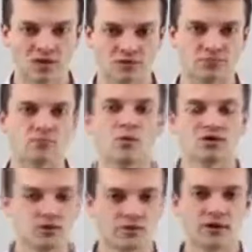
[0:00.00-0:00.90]
watch
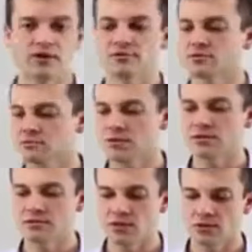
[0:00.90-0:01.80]
your
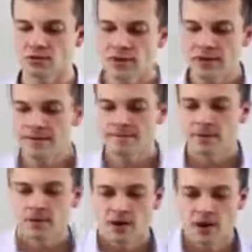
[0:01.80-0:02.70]
videos, I'll tell you.
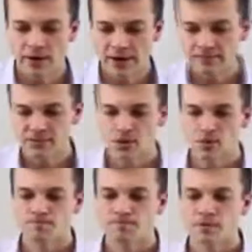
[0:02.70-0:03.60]
All right,
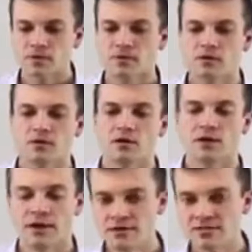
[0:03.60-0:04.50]
so
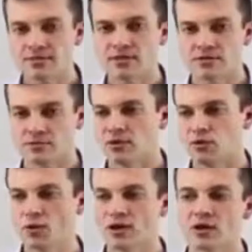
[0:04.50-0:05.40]
here's something
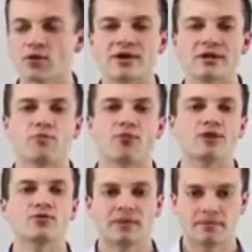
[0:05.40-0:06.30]
else I'm going to do. We're going to create
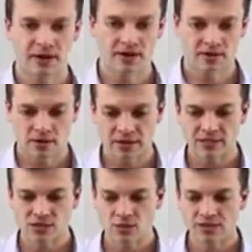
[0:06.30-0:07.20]
a brand new campaign.
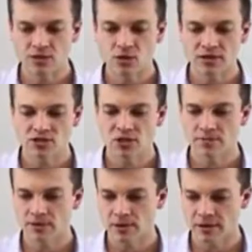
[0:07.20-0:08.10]
All right, so let's go ahead
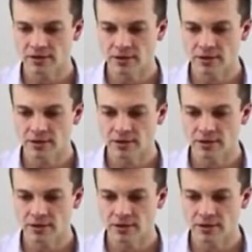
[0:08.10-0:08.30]
and jump